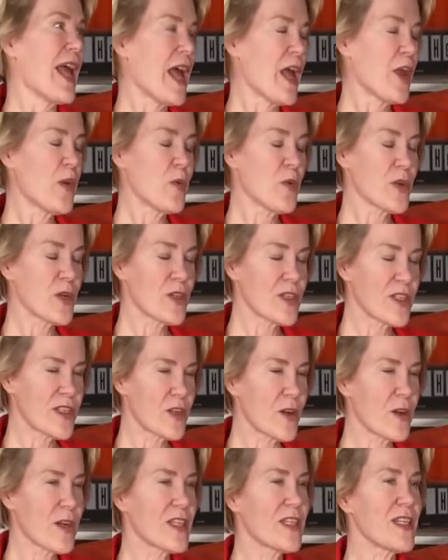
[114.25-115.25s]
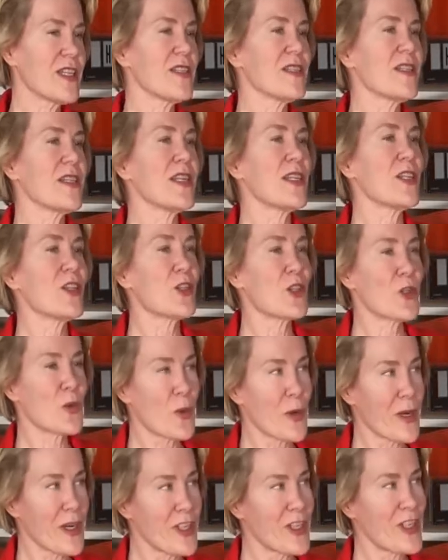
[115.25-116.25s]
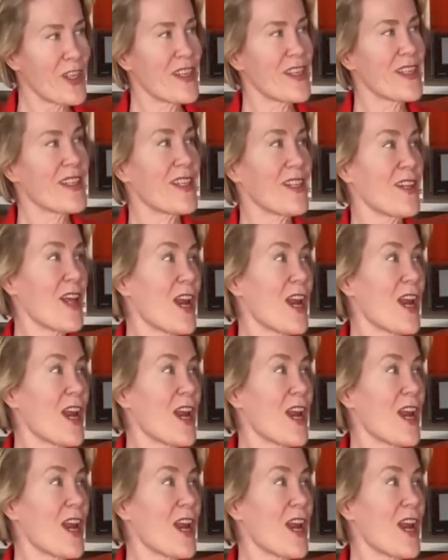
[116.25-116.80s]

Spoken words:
and we're starting to see shortages. A